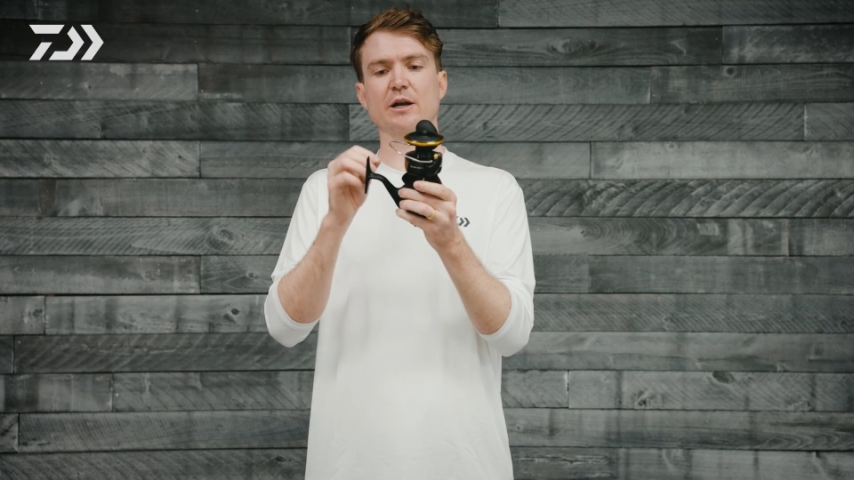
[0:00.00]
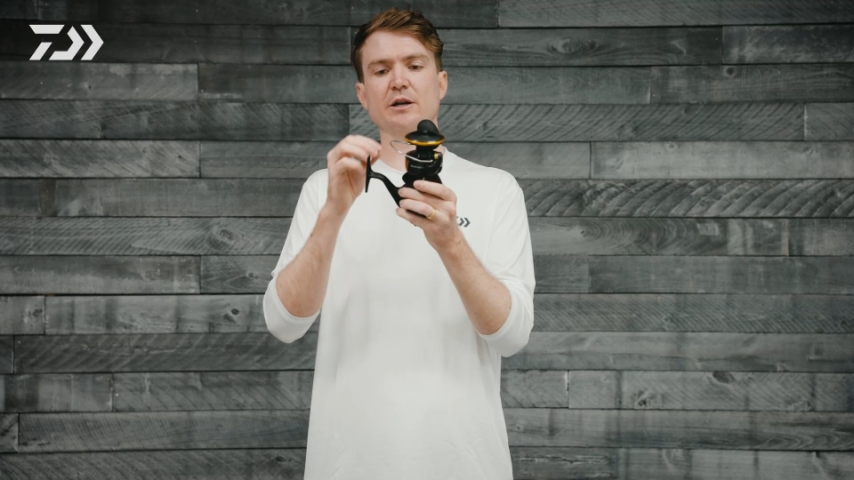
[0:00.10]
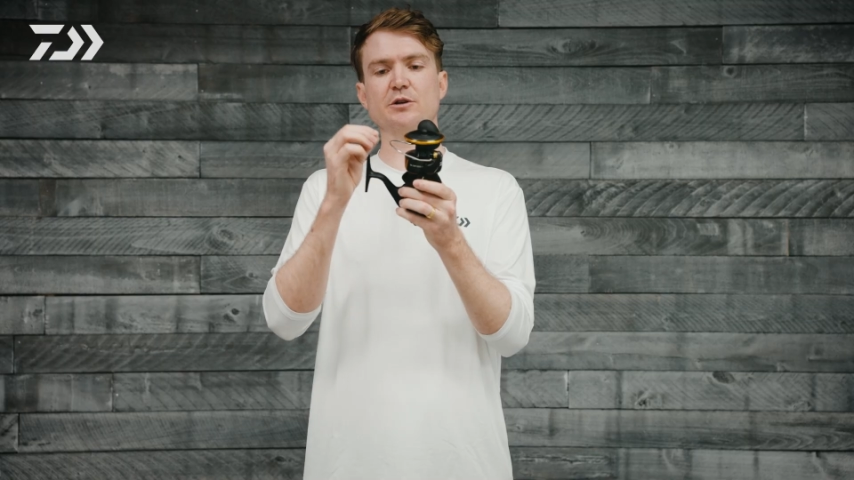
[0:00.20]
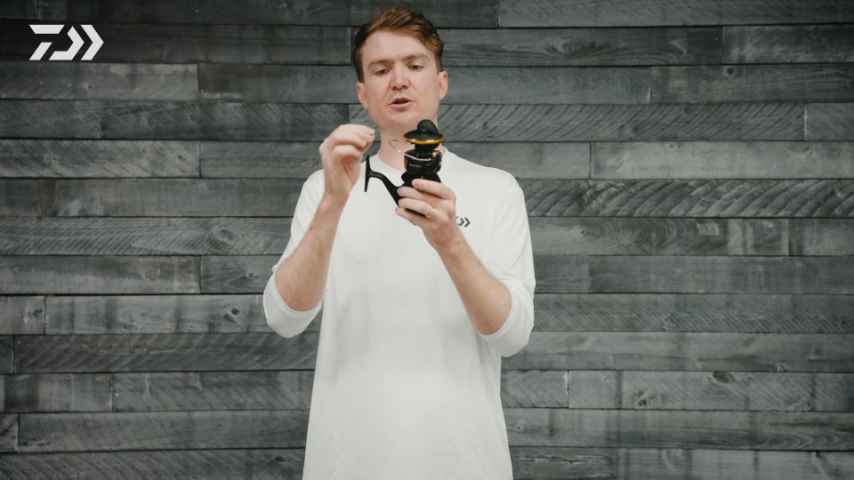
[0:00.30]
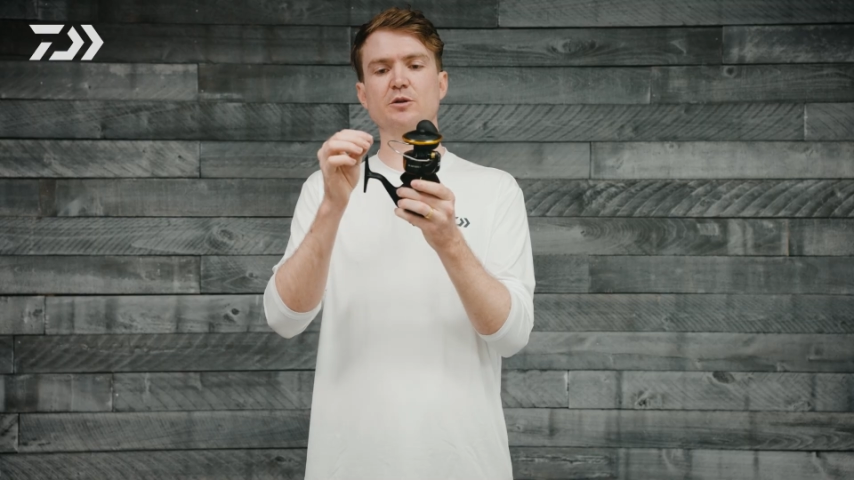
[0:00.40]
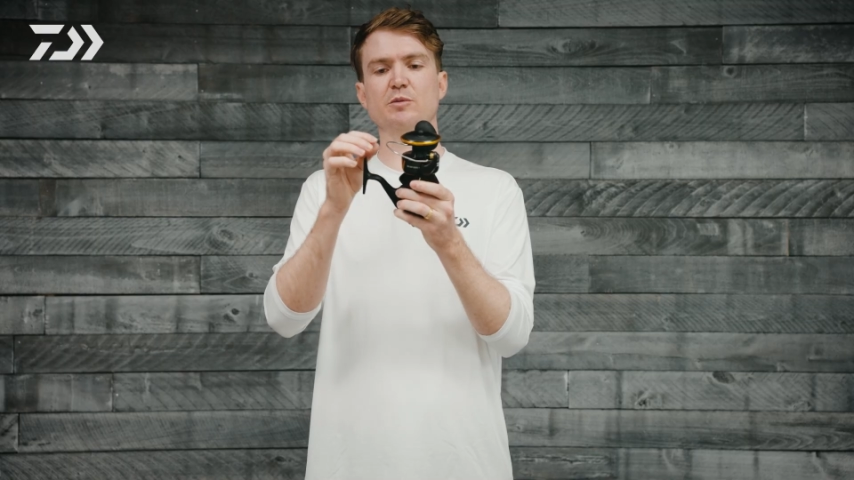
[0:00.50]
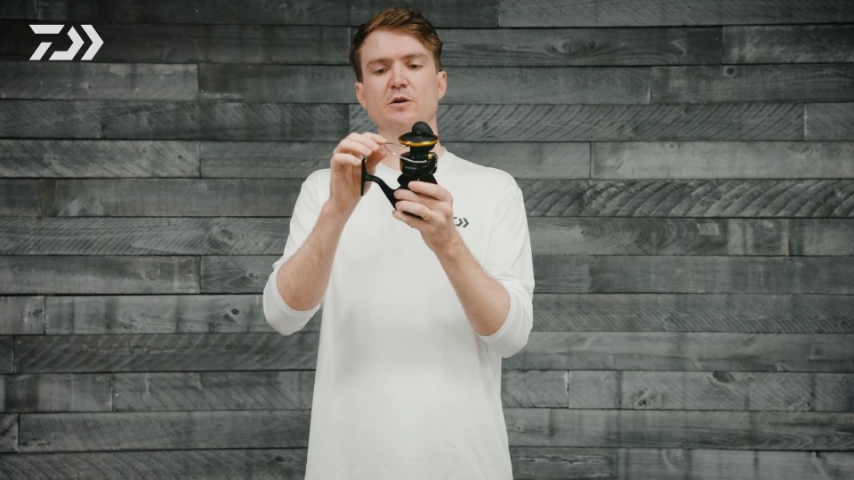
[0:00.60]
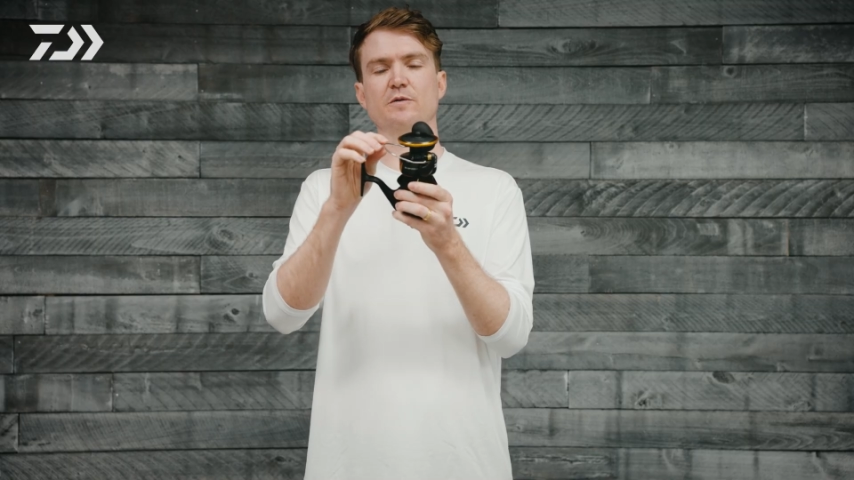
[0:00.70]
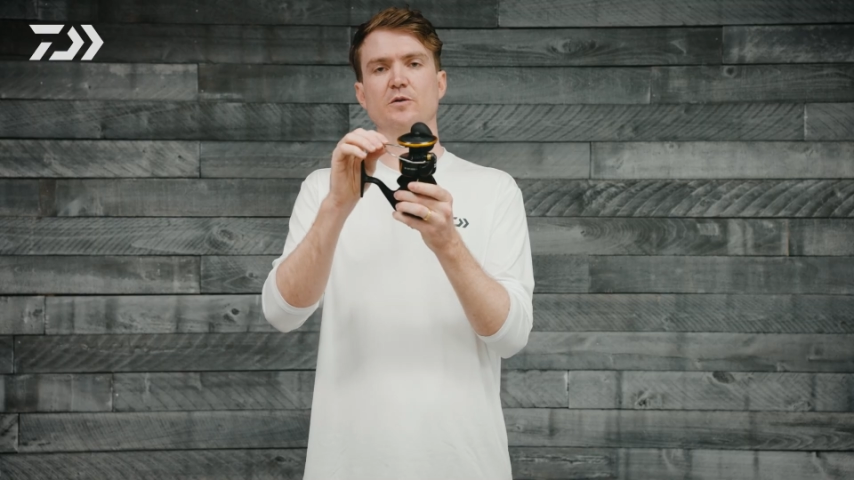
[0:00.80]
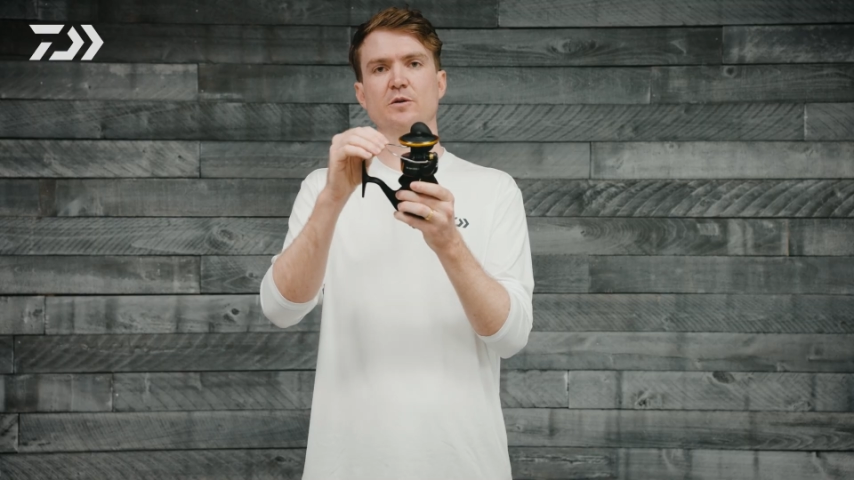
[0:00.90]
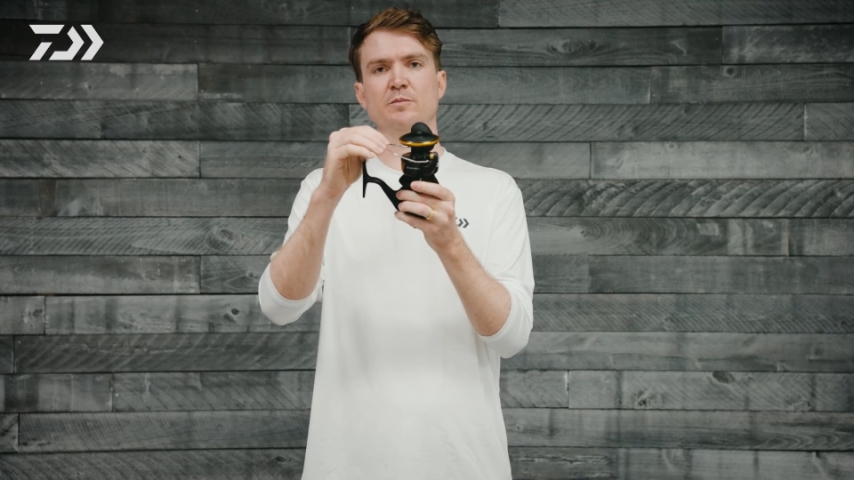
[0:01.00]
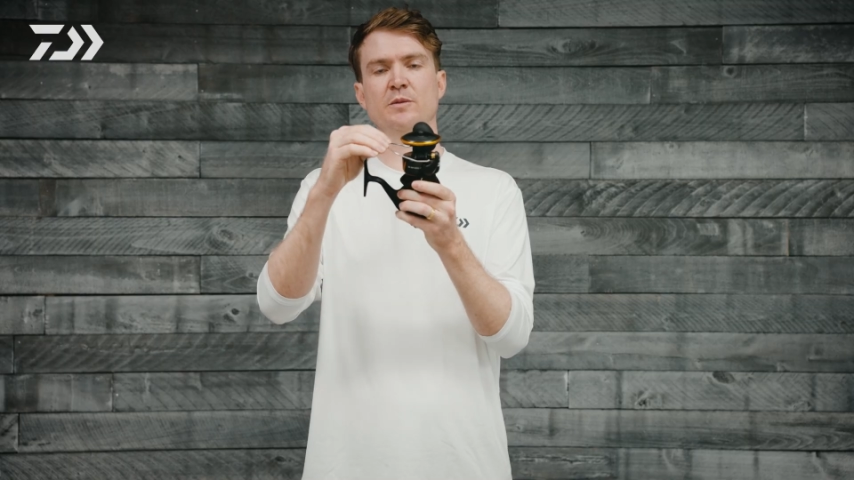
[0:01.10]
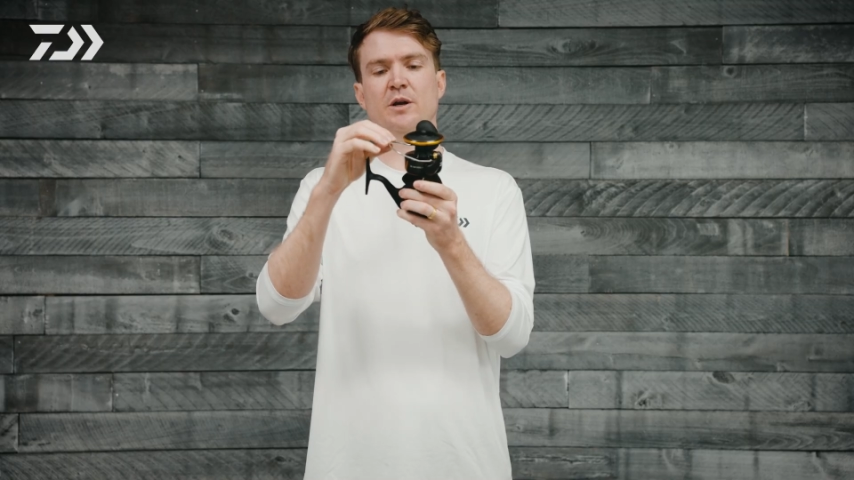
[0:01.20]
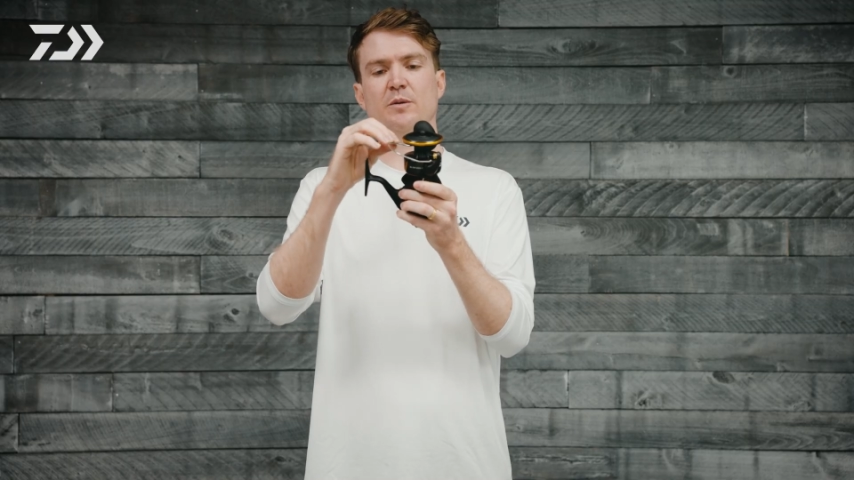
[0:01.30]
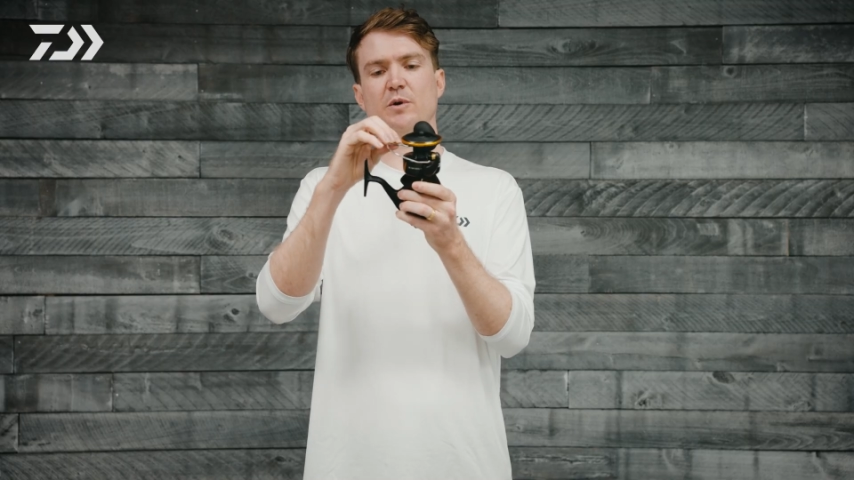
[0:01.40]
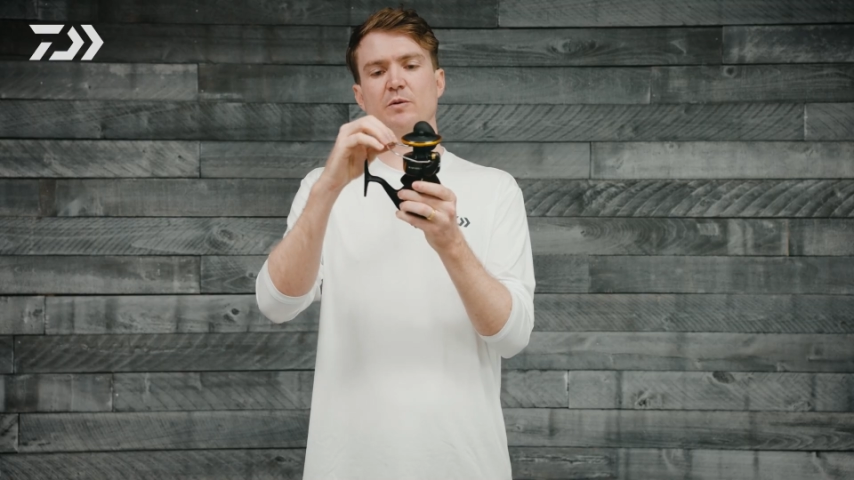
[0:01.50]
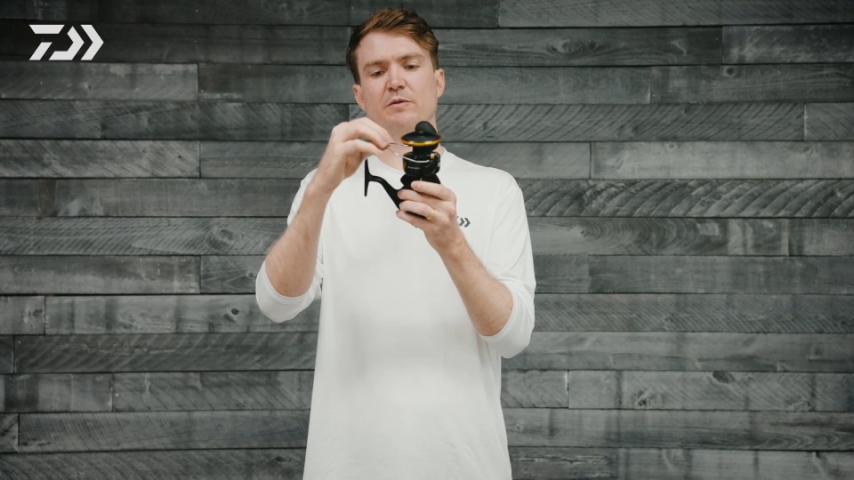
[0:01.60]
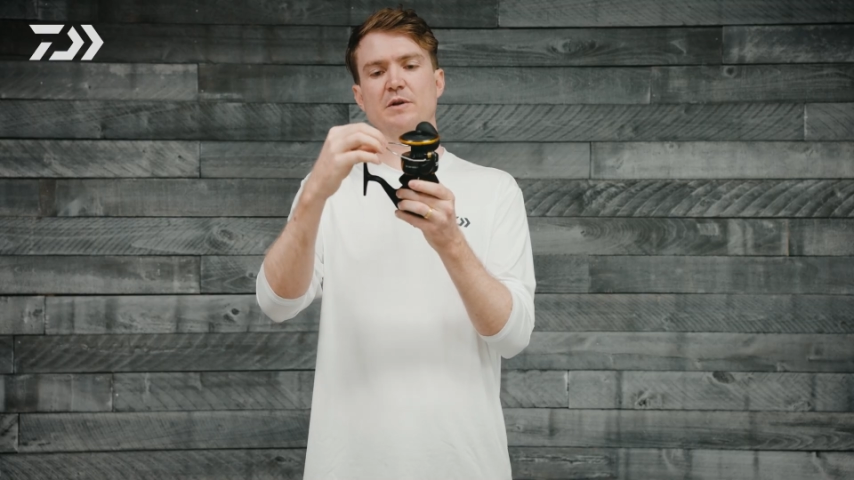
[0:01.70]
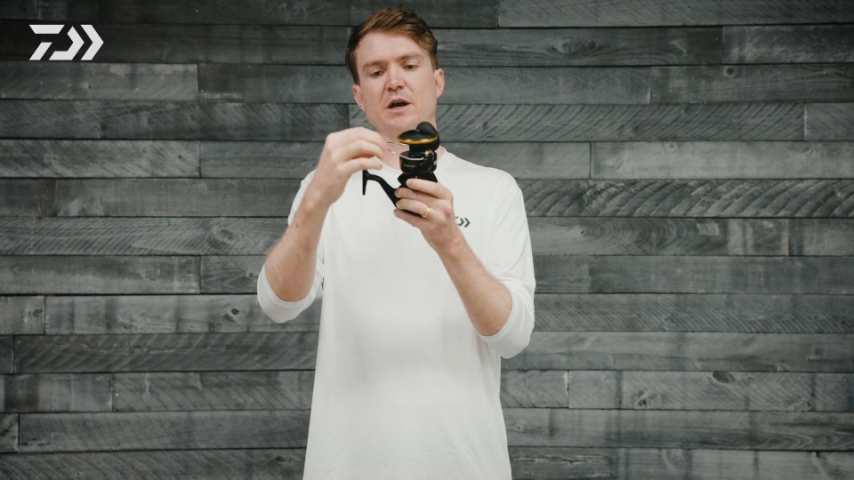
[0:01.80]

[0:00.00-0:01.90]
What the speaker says: in a tubular form, but we've